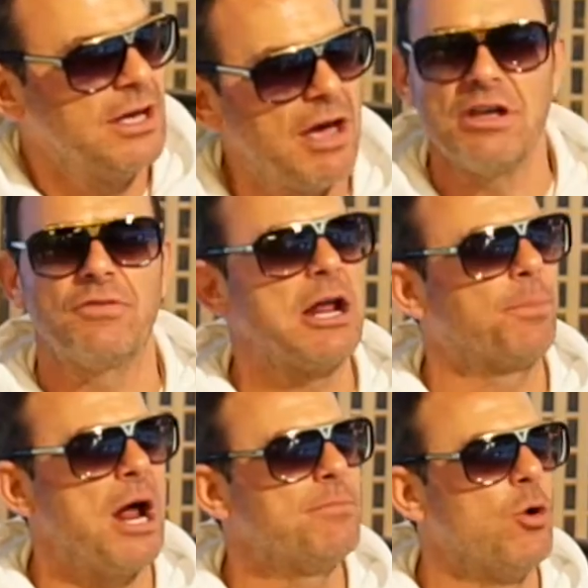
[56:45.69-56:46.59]
have you ever had a
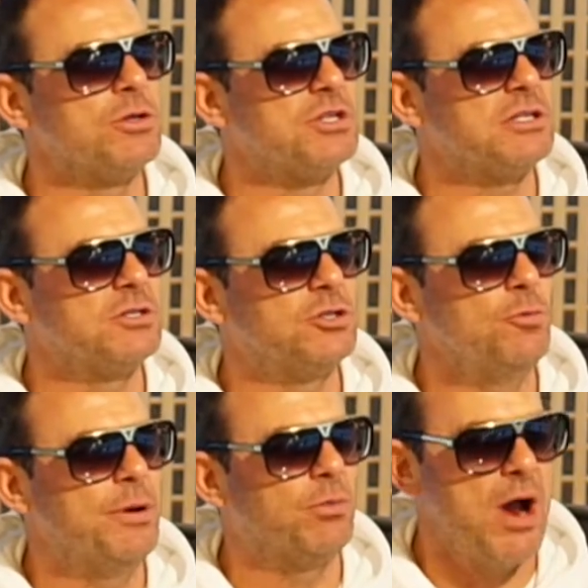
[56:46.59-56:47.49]
problem going six and two,
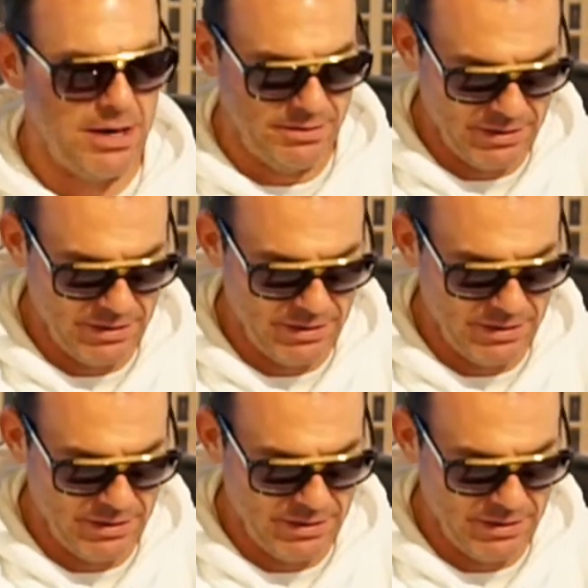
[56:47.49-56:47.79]
Big Ron?